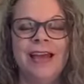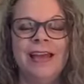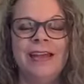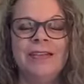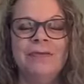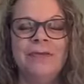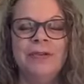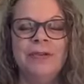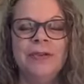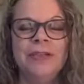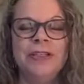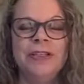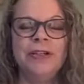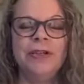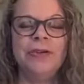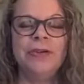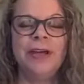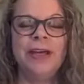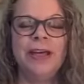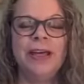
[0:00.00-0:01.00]
I'm going to
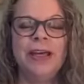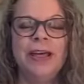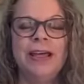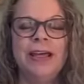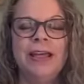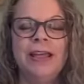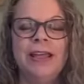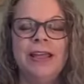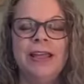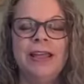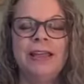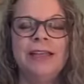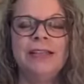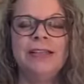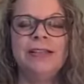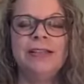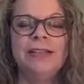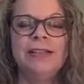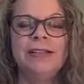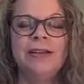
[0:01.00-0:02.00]
go ahead
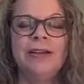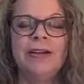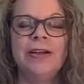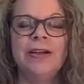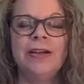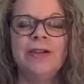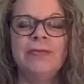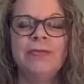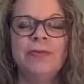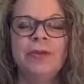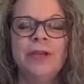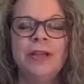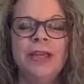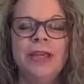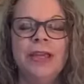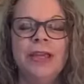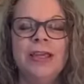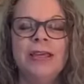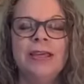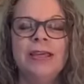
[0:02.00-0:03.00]
and start
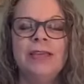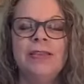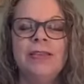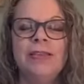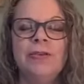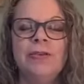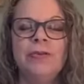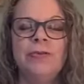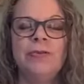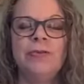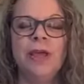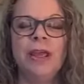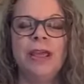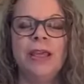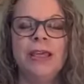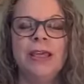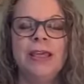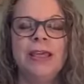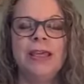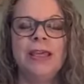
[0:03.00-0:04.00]
bringing in the
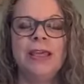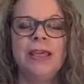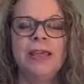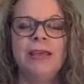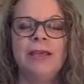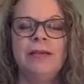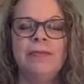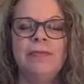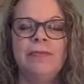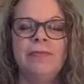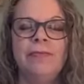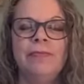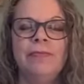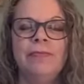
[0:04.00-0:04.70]
Reiki.